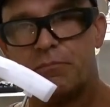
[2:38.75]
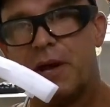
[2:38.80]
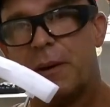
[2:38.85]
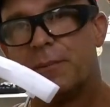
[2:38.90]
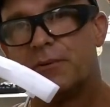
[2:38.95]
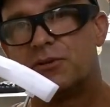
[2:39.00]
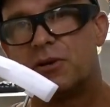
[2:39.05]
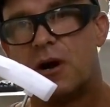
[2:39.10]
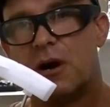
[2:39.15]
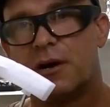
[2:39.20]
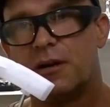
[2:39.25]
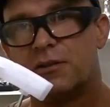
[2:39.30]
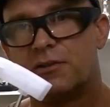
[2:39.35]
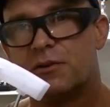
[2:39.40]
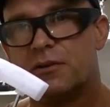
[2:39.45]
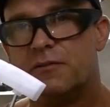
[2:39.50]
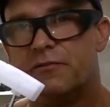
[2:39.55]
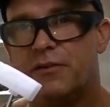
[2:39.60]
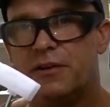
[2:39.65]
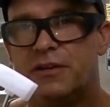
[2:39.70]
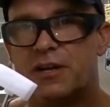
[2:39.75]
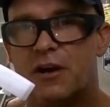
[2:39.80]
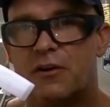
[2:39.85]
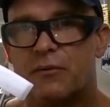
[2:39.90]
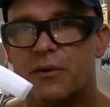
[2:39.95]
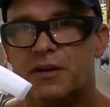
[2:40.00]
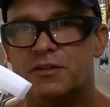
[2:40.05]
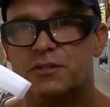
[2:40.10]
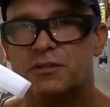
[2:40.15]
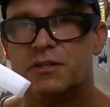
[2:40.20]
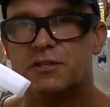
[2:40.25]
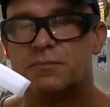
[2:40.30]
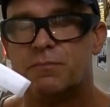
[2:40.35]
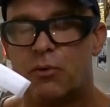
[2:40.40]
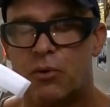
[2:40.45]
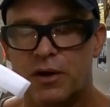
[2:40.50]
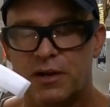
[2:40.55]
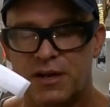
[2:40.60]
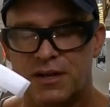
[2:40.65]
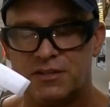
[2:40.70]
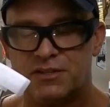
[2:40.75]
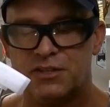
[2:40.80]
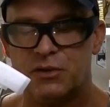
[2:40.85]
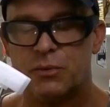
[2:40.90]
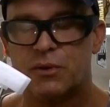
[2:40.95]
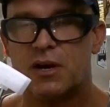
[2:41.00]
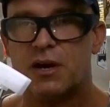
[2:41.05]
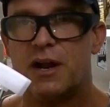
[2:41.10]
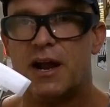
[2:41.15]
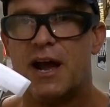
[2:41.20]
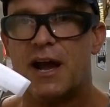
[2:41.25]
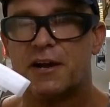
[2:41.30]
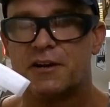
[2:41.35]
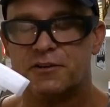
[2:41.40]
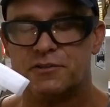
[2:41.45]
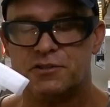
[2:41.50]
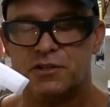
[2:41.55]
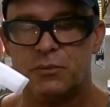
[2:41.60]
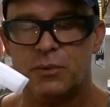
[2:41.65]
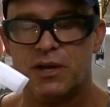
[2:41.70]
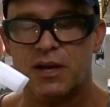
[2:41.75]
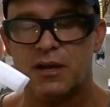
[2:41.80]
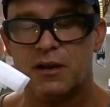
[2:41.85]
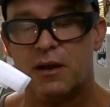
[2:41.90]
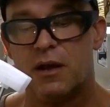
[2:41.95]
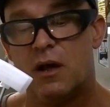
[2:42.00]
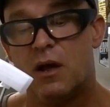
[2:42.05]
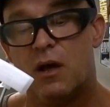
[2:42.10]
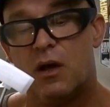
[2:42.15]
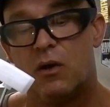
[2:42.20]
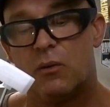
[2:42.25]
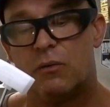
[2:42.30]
paper target 30 feet down range at this point and see what kind of accuracy we get.